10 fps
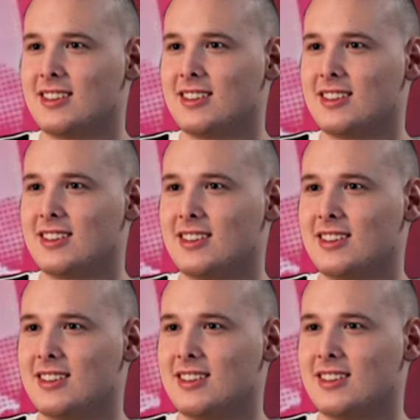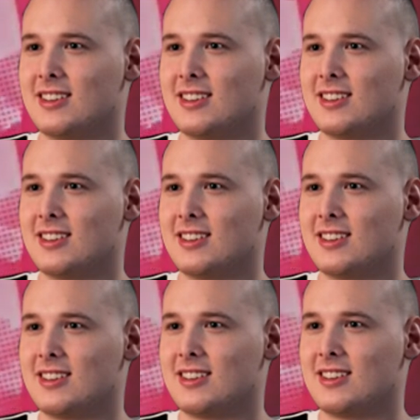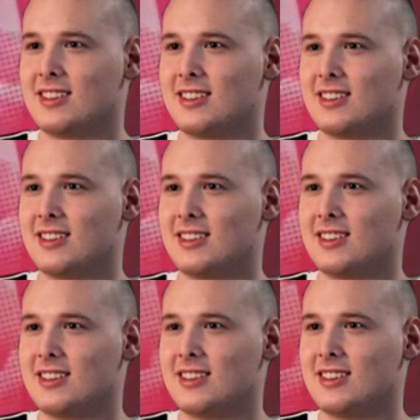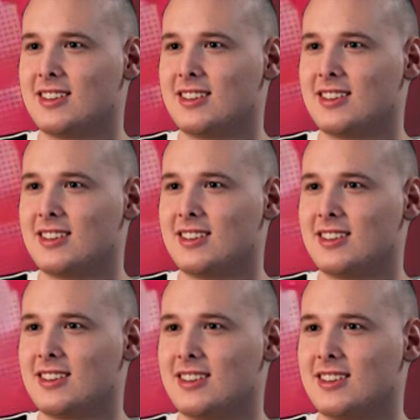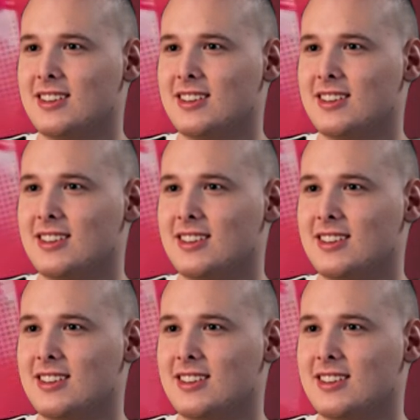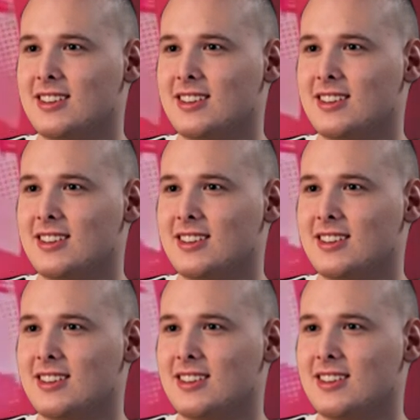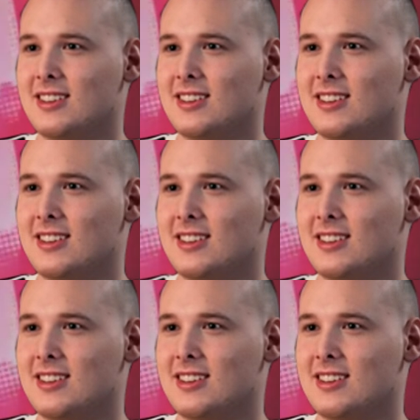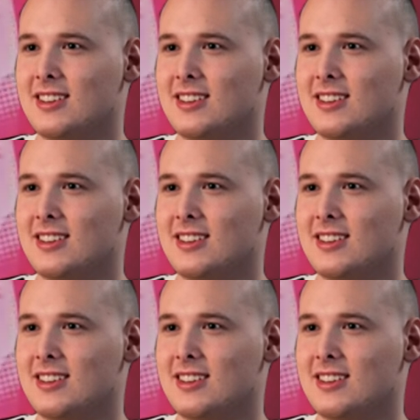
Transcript: The person shown says nothing.